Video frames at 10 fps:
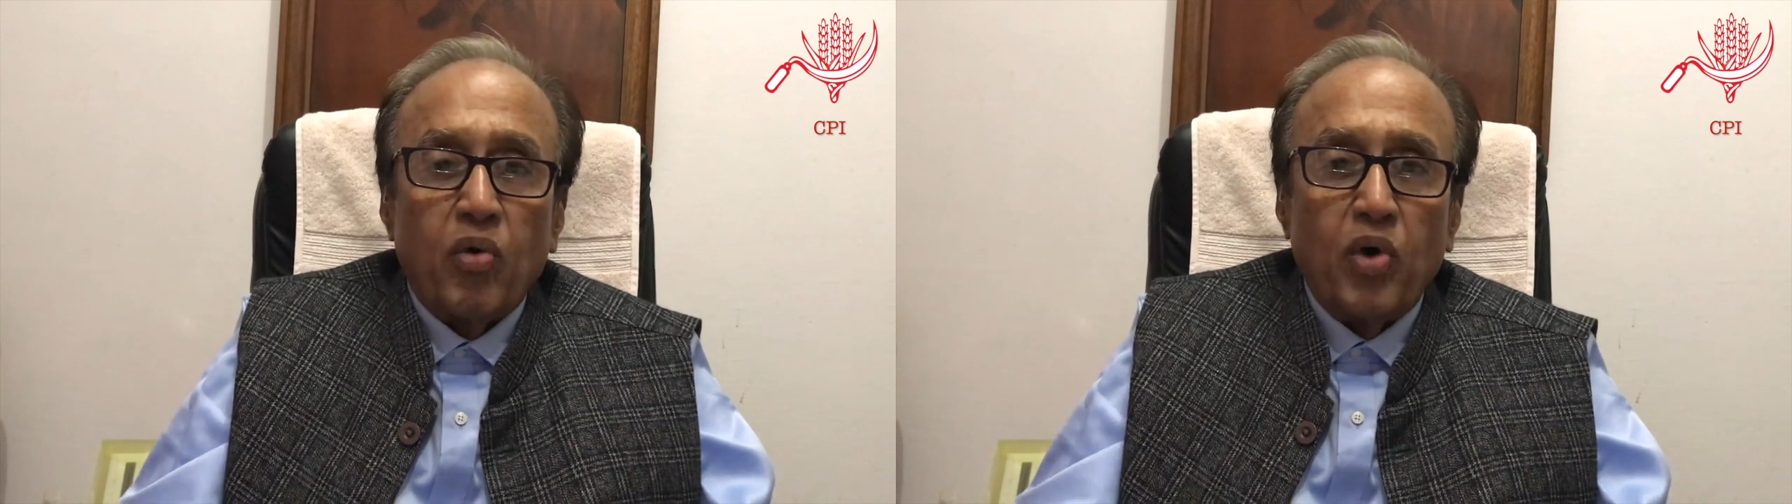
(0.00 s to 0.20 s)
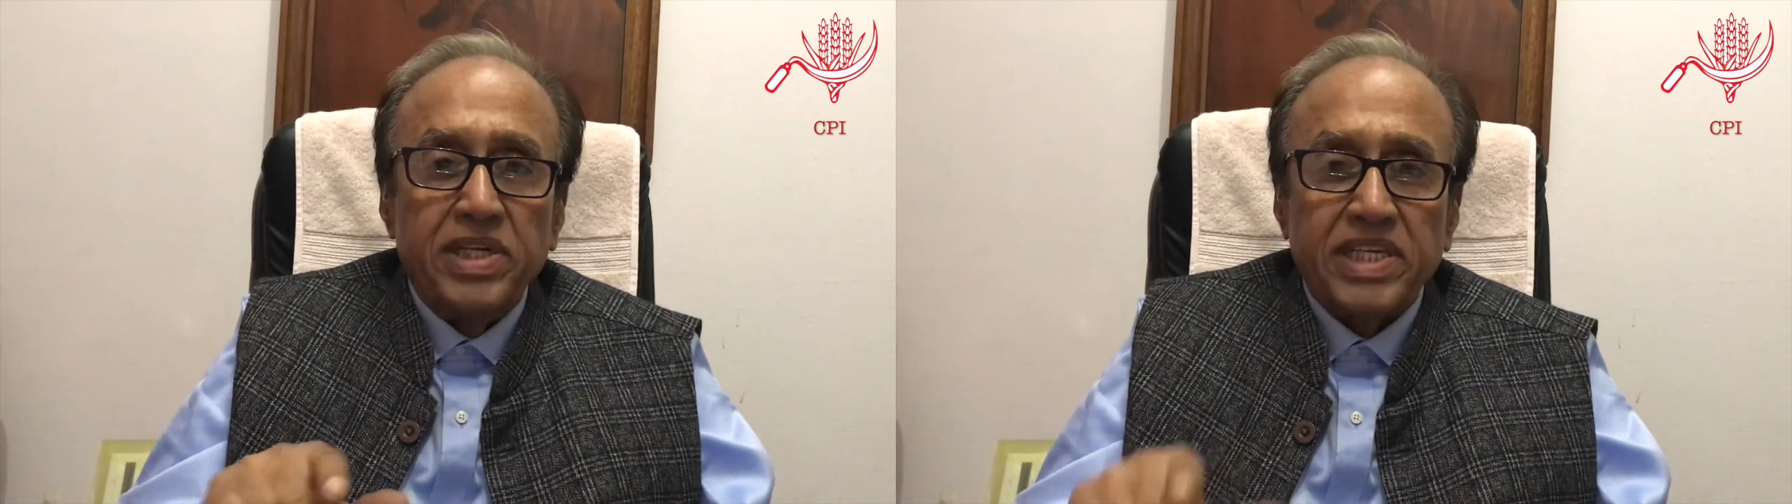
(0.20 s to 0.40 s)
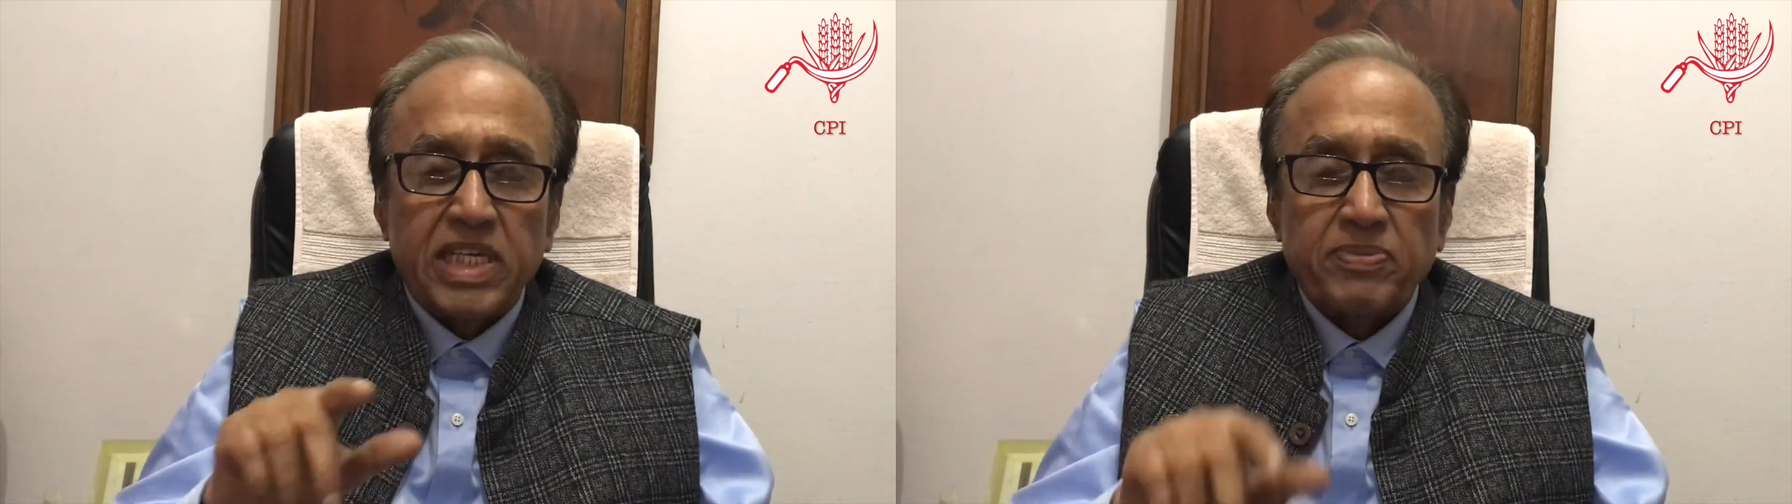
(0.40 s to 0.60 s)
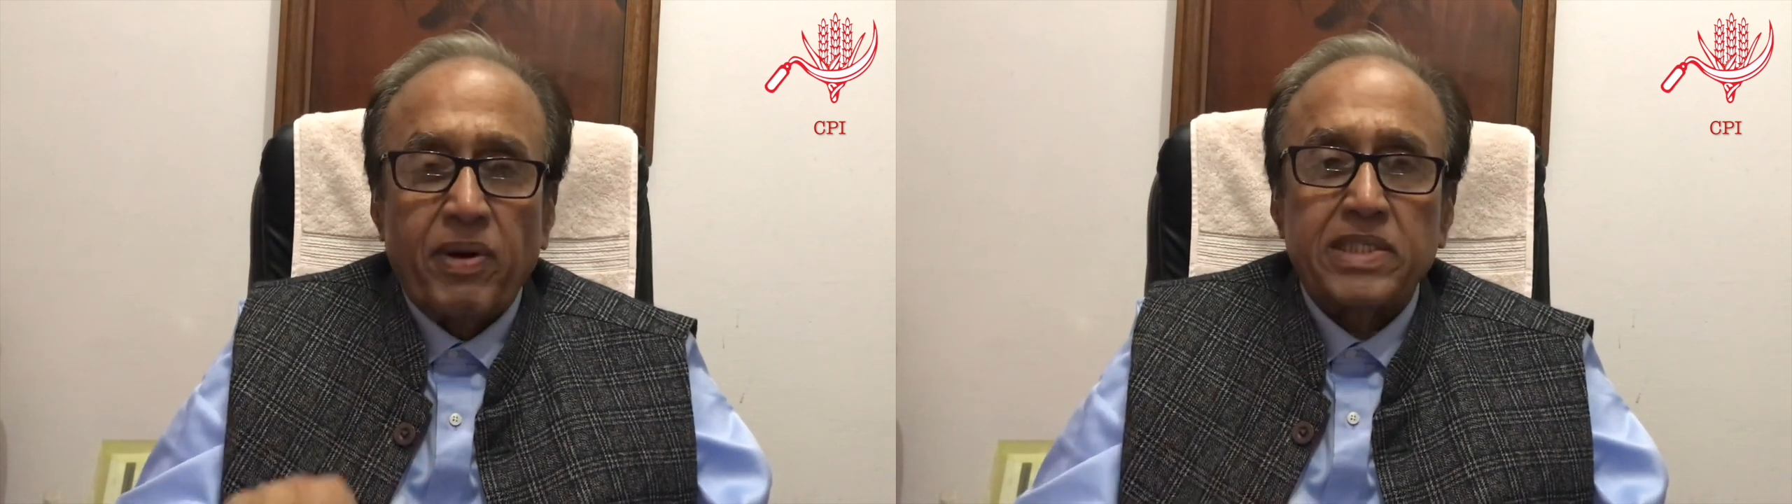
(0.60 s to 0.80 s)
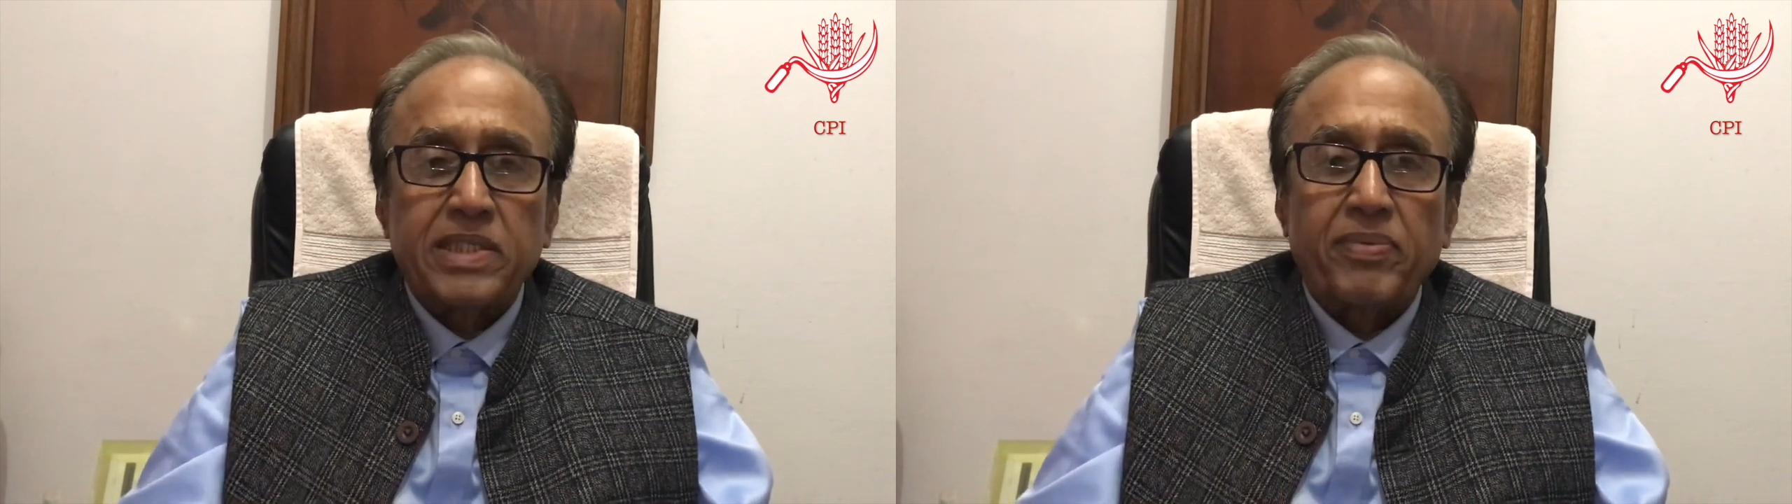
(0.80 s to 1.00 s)
Who is
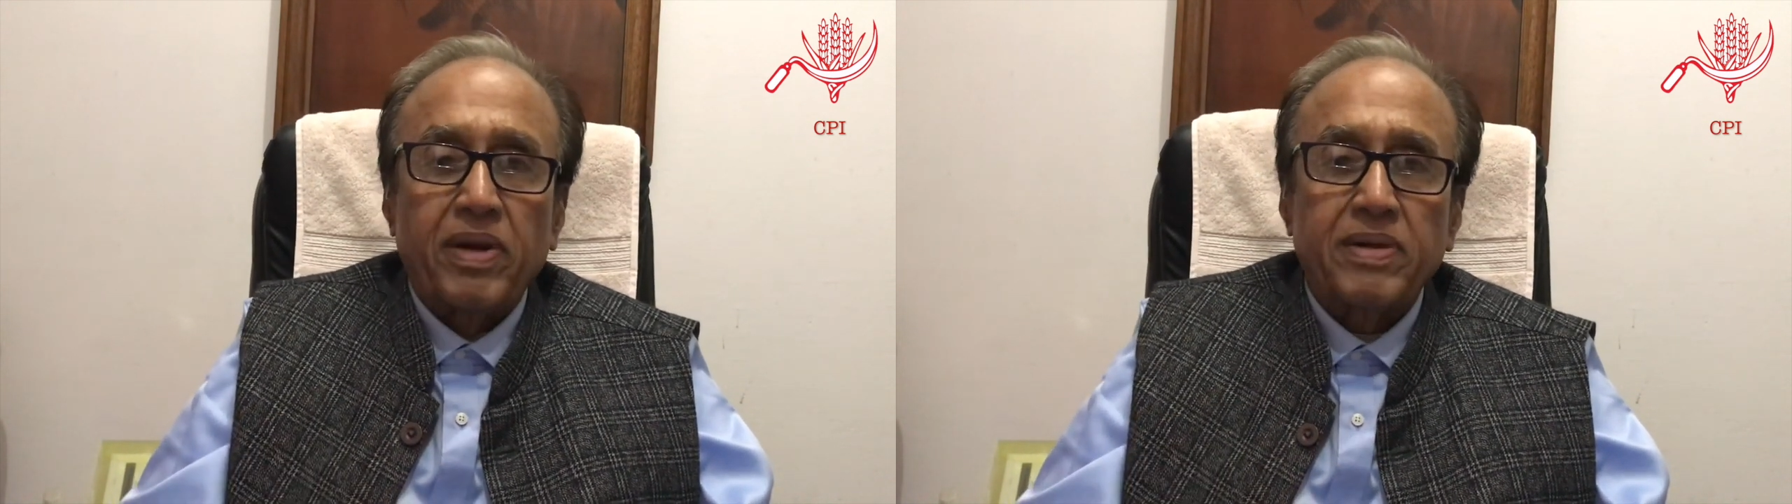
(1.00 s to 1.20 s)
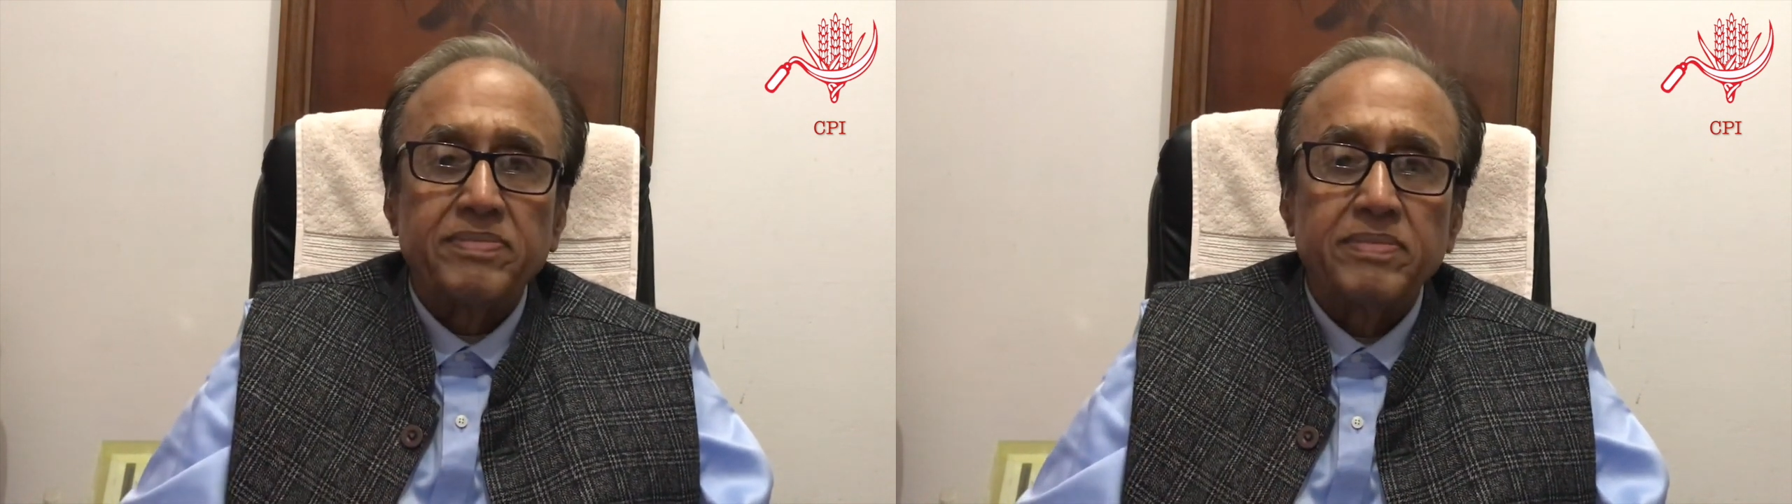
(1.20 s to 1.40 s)
responsible?